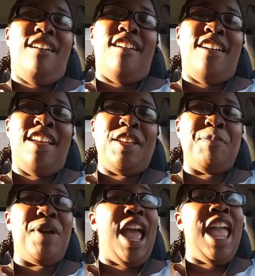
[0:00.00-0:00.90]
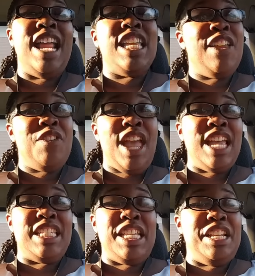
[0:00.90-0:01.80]
but I had to give you
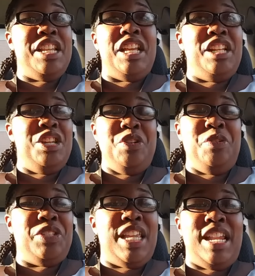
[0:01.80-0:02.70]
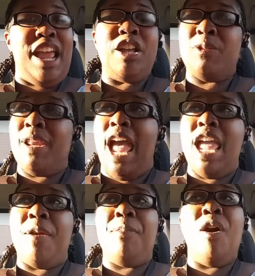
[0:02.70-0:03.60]
guys the, the news, the announcement.
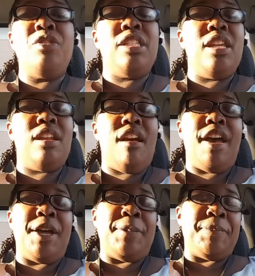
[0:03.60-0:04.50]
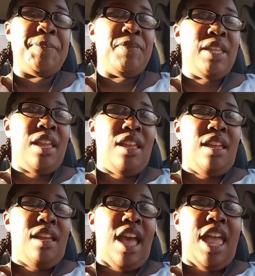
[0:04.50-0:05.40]
I had posted, um,
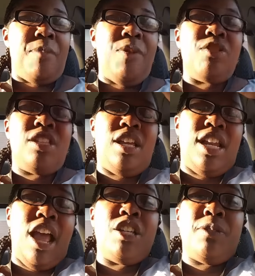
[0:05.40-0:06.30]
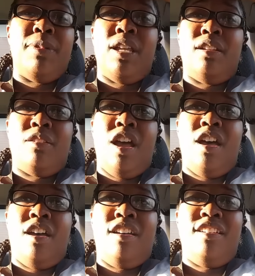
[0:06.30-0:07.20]
I had posted an announcement
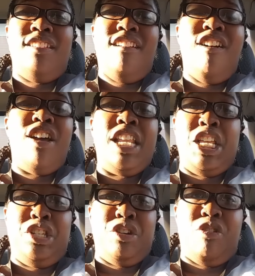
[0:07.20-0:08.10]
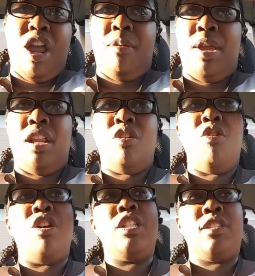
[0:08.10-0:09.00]
uh, on Instagram, and of
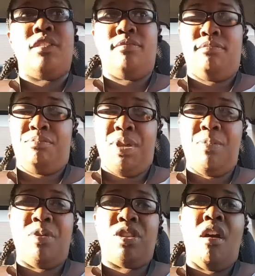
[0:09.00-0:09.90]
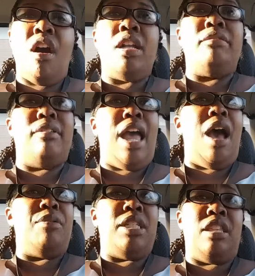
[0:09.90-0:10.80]
course, people thought
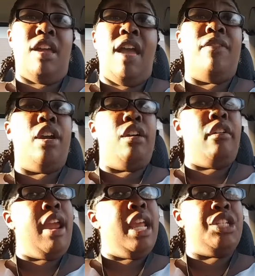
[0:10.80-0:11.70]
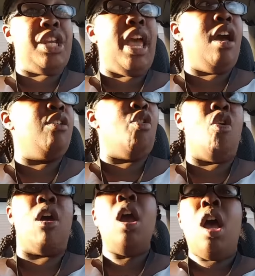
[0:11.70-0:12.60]
I was either having a grandchild
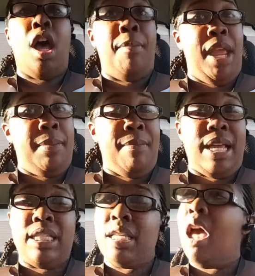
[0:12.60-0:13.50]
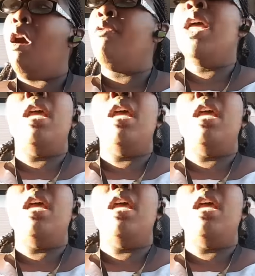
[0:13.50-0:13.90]
or a baby myself.